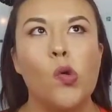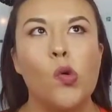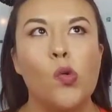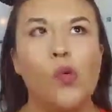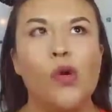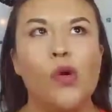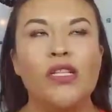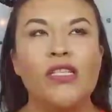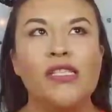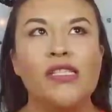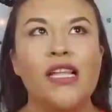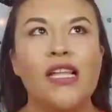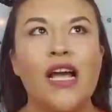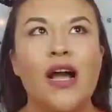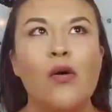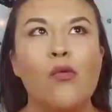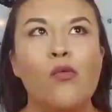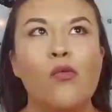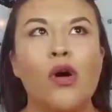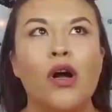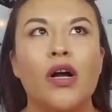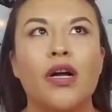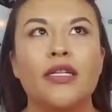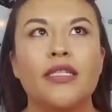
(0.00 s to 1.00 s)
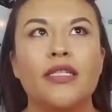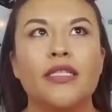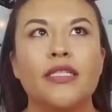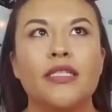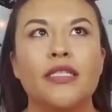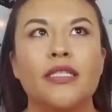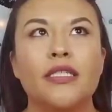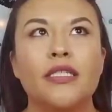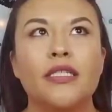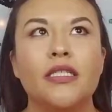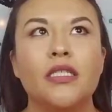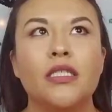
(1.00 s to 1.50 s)
what's that
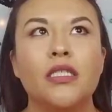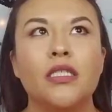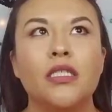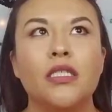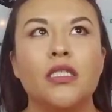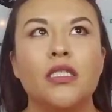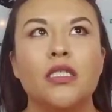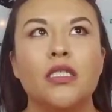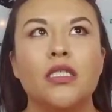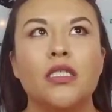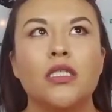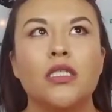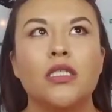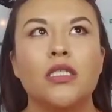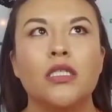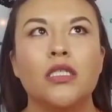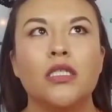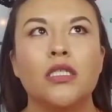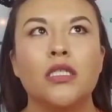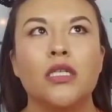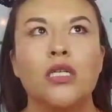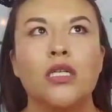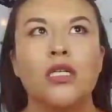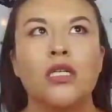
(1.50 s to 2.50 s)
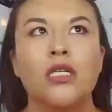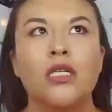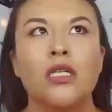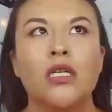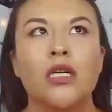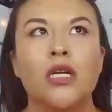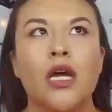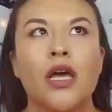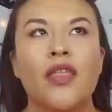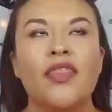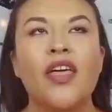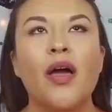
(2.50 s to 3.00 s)
one?
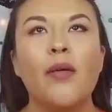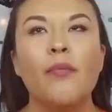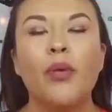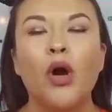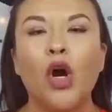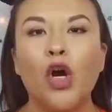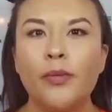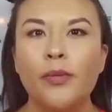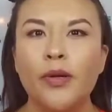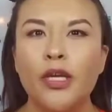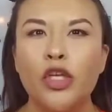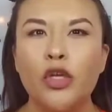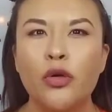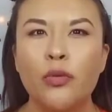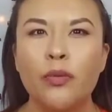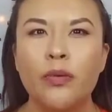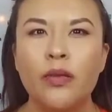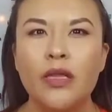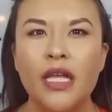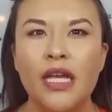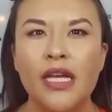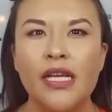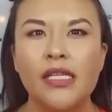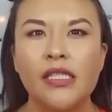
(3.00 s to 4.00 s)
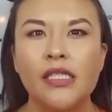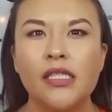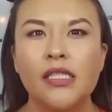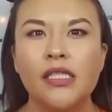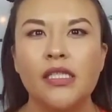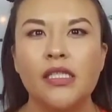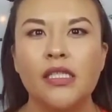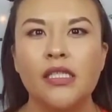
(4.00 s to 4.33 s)
That barbecue place?